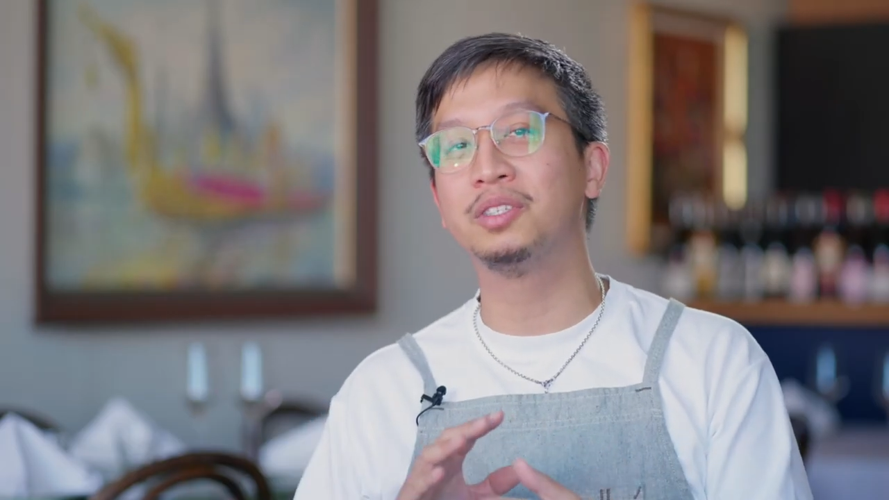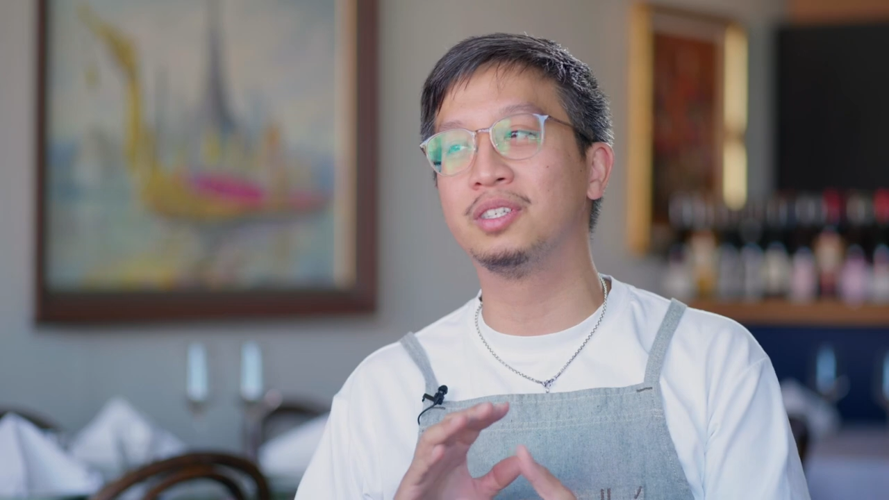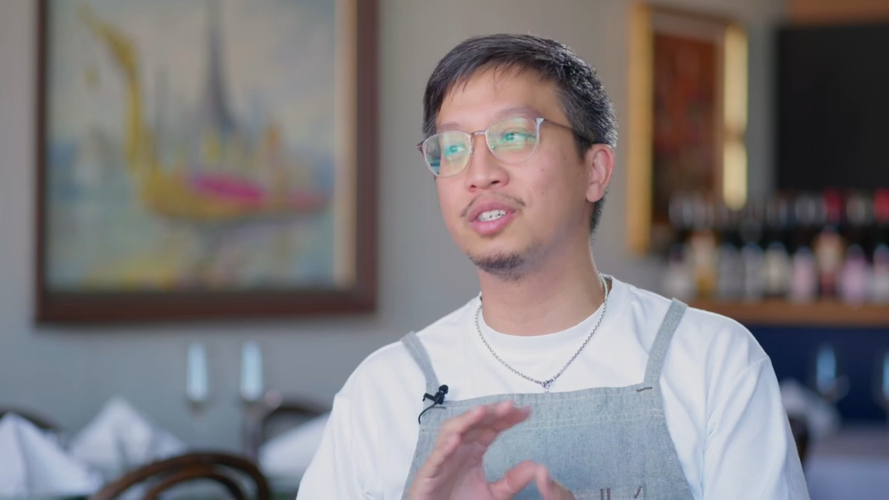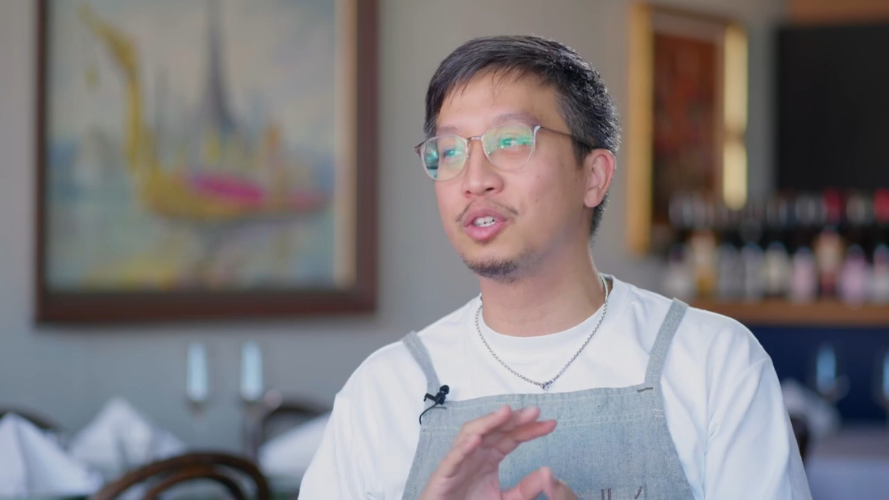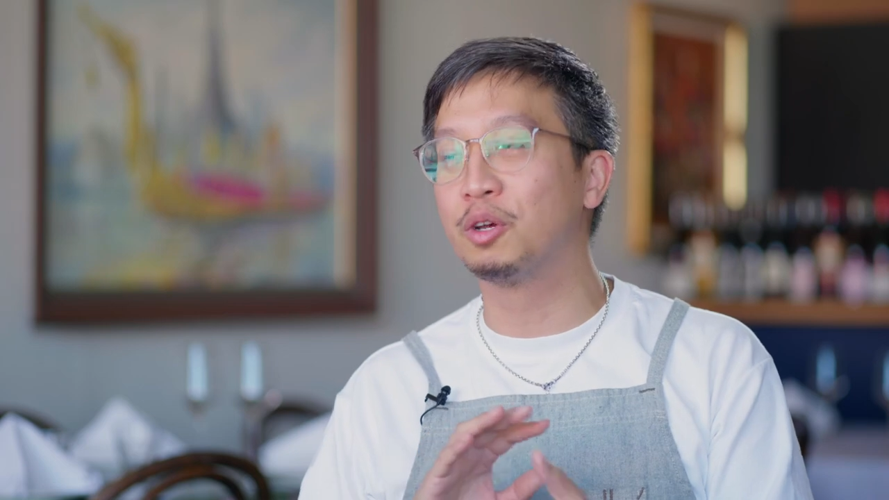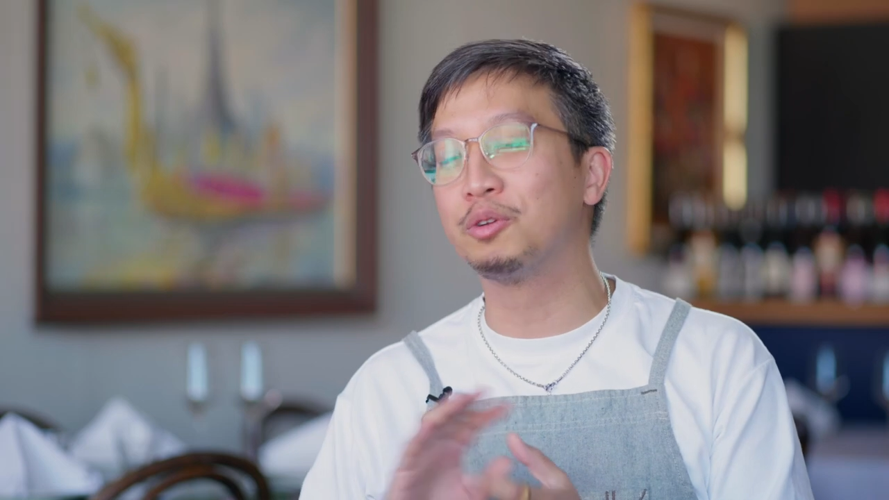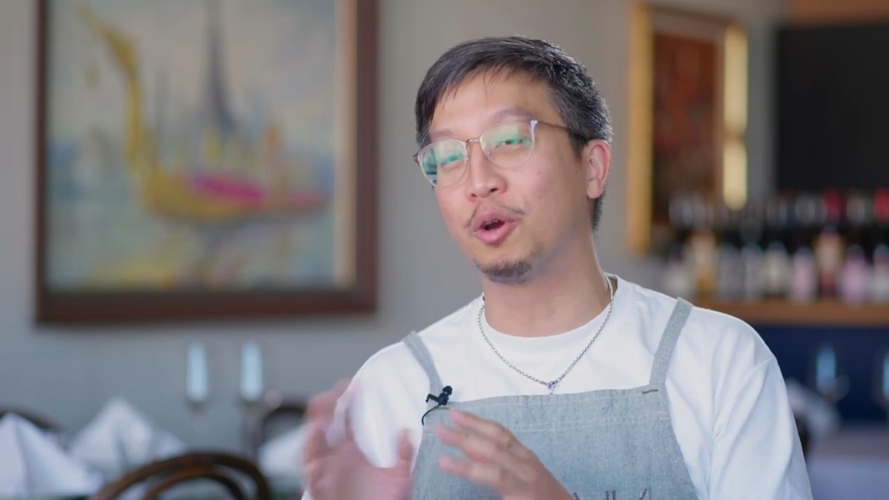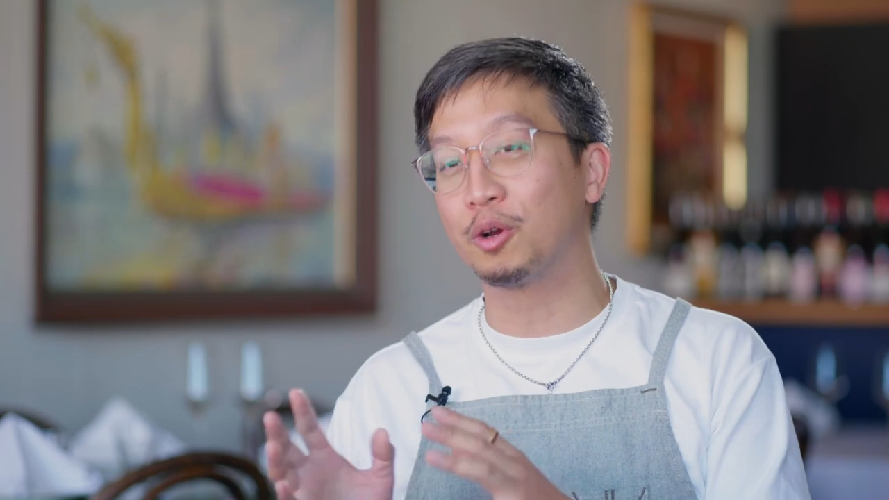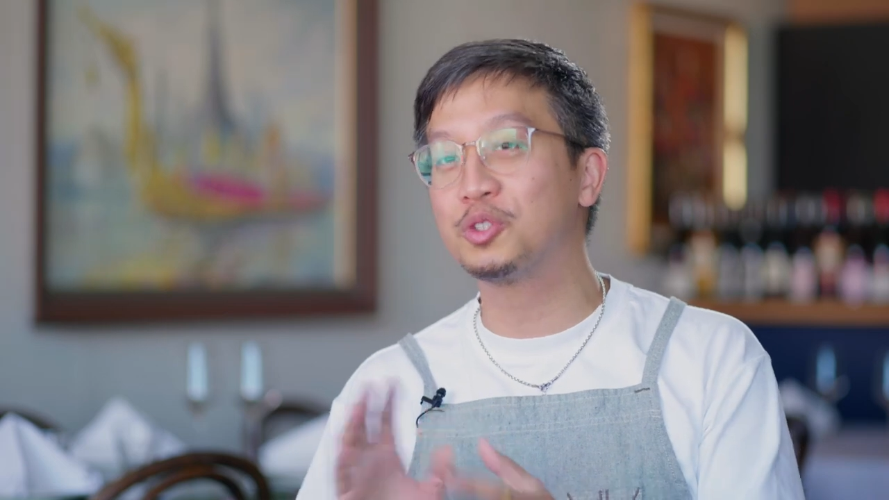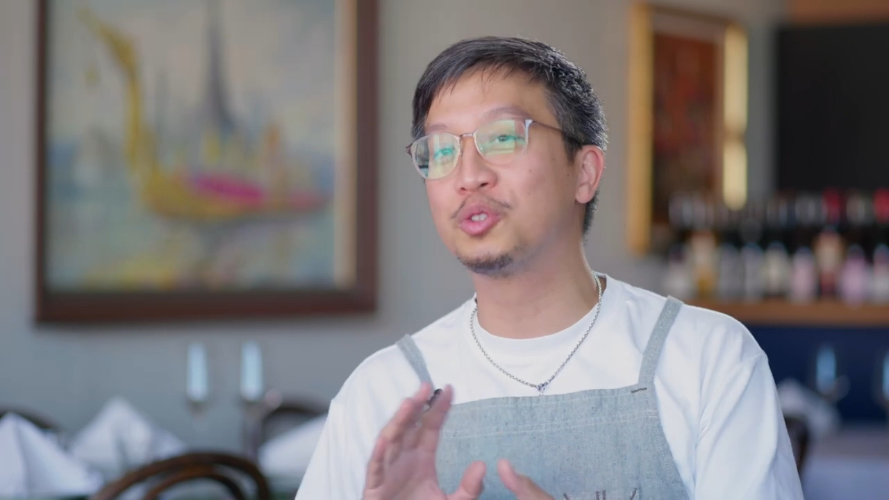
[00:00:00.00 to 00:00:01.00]
to go to
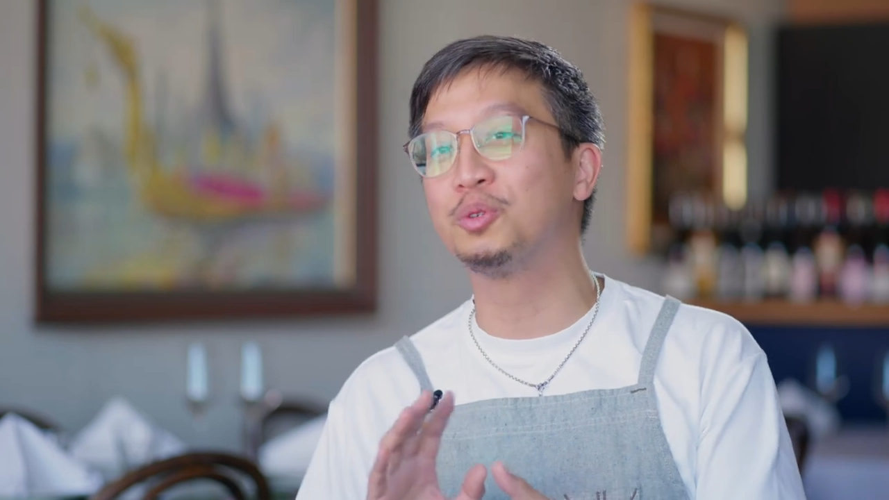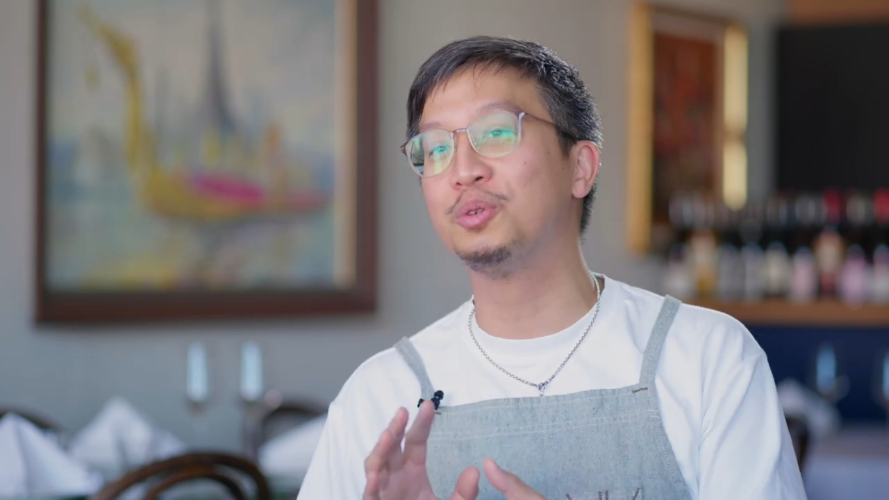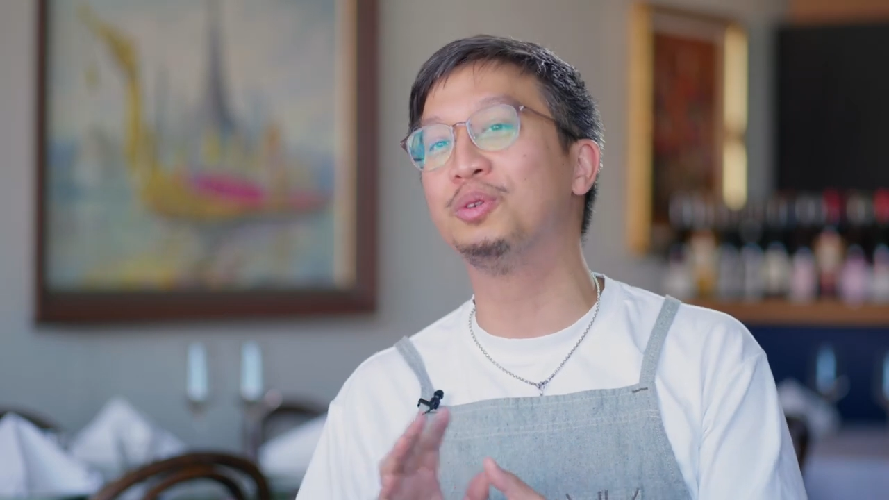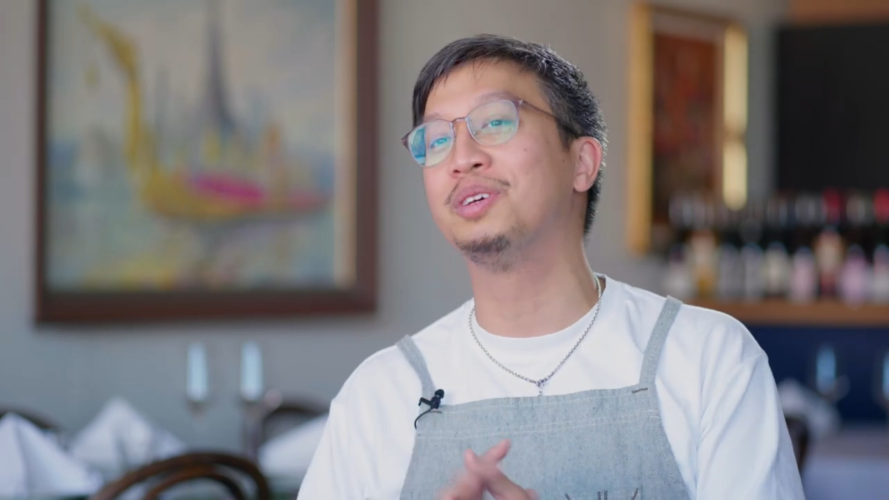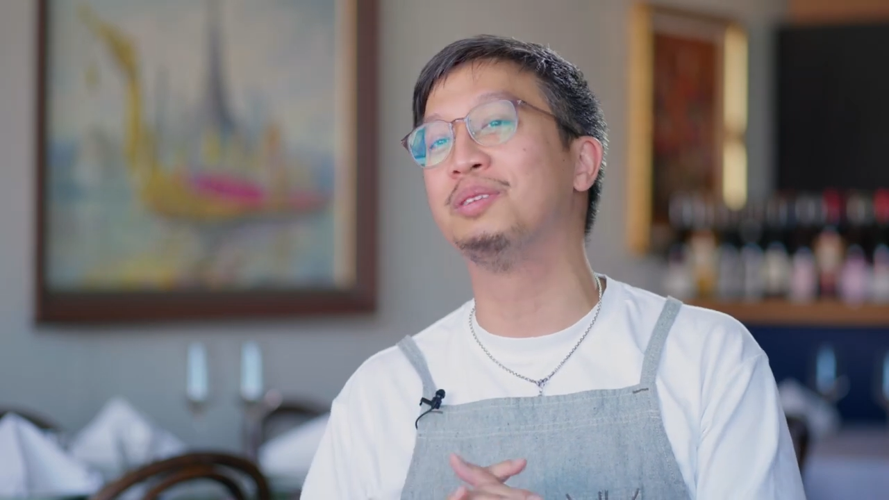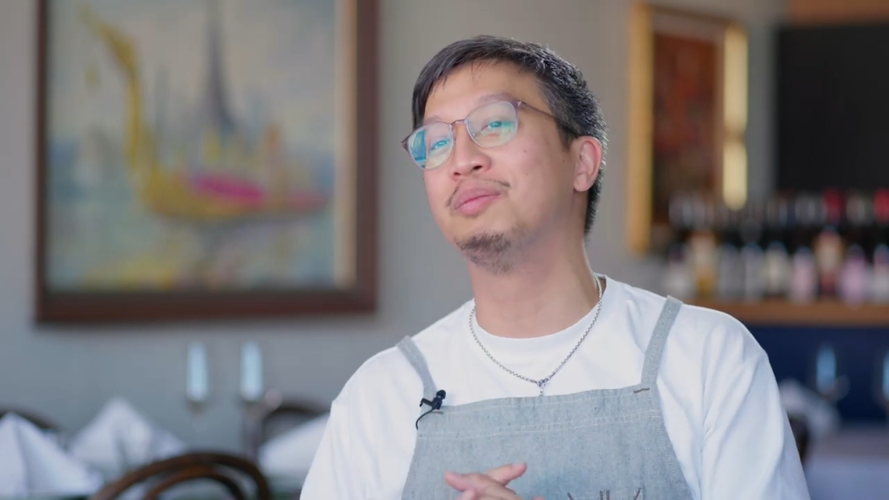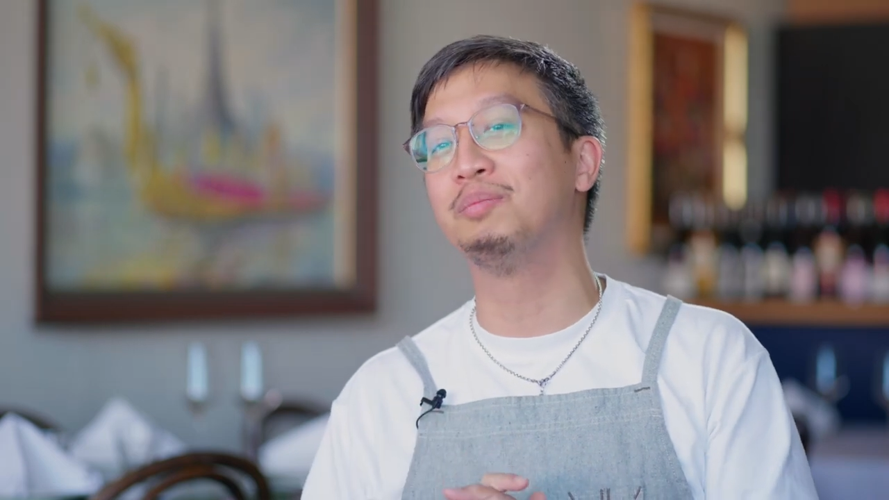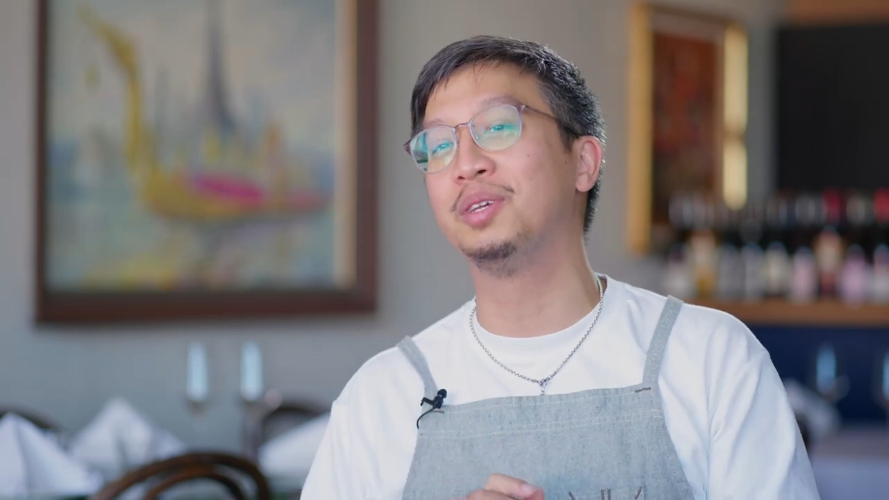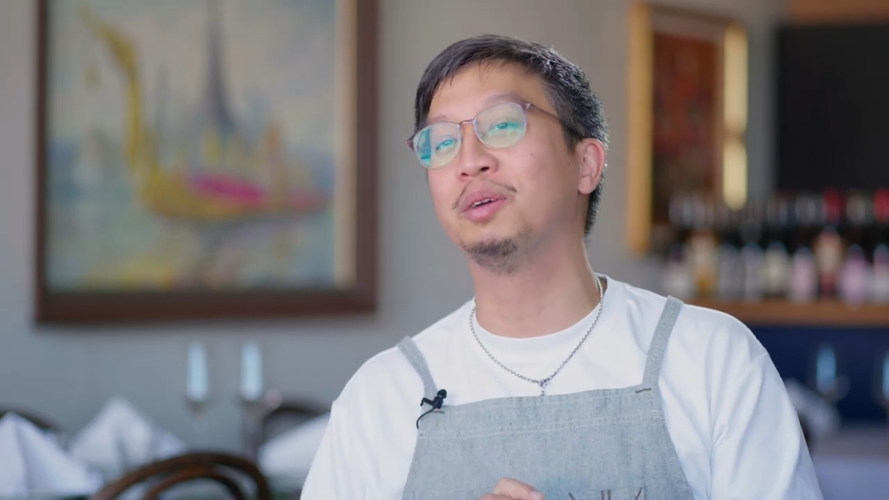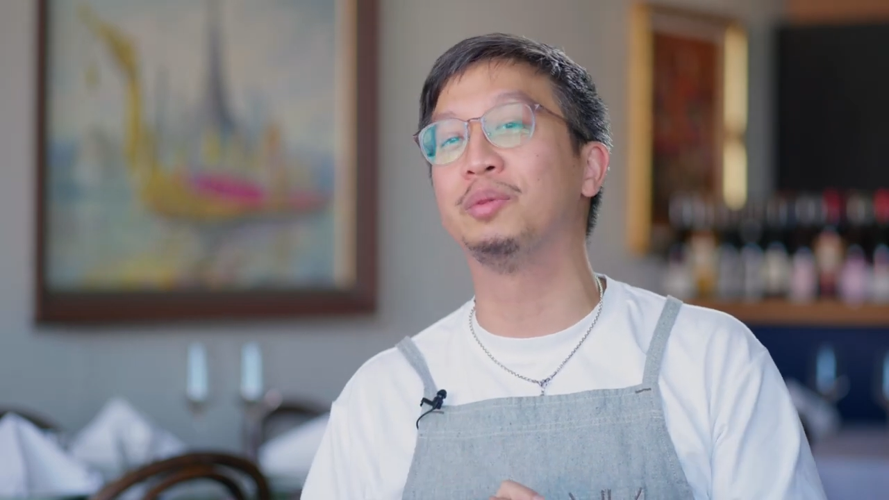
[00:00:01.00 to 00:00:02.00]
art school
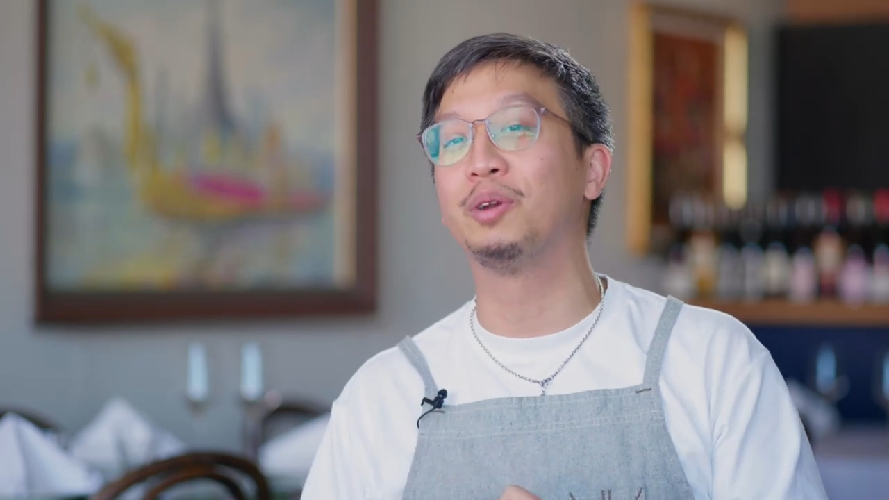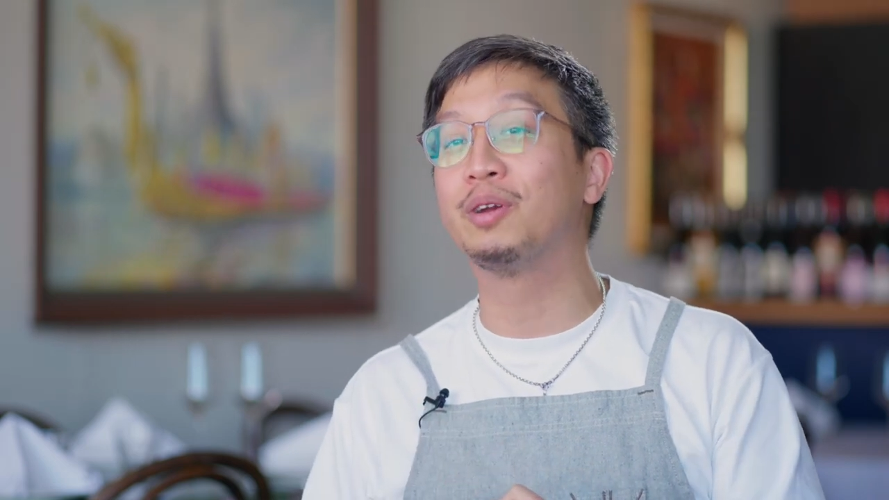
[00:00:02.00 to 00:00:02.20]
and become an